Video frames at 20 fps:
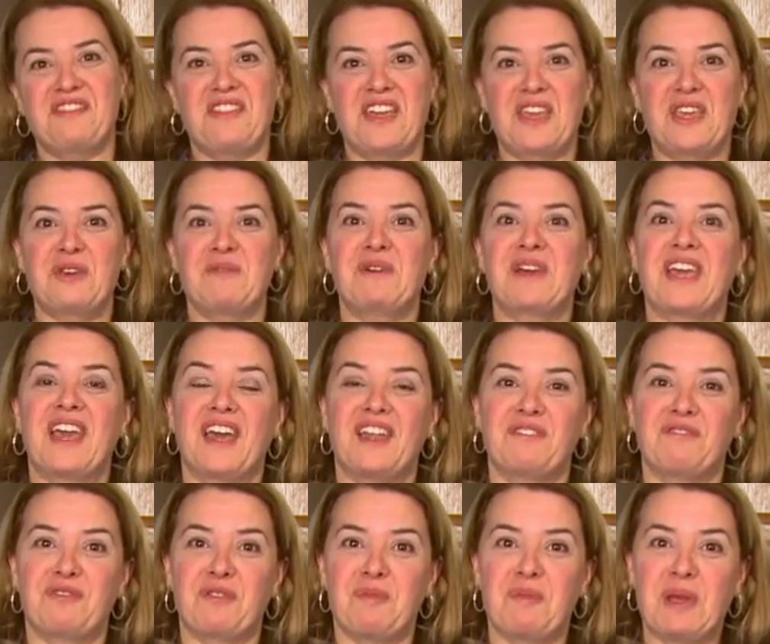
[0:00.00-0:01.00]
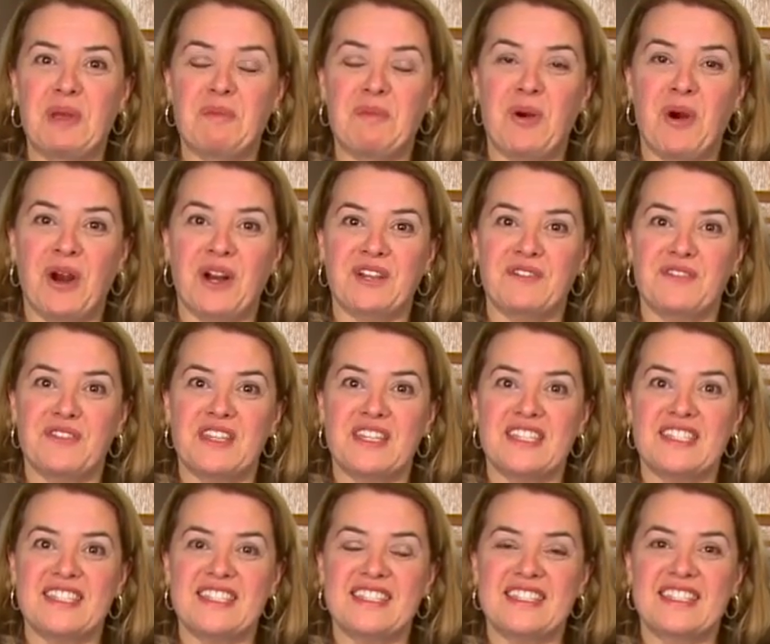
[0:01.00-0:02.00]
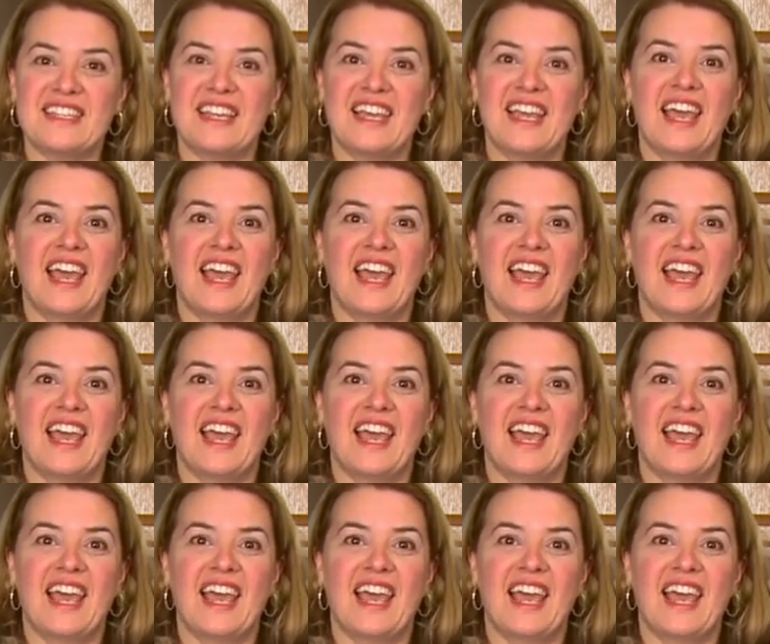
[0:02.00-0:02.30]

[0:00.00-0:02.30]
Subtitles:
thank you again for being part of this.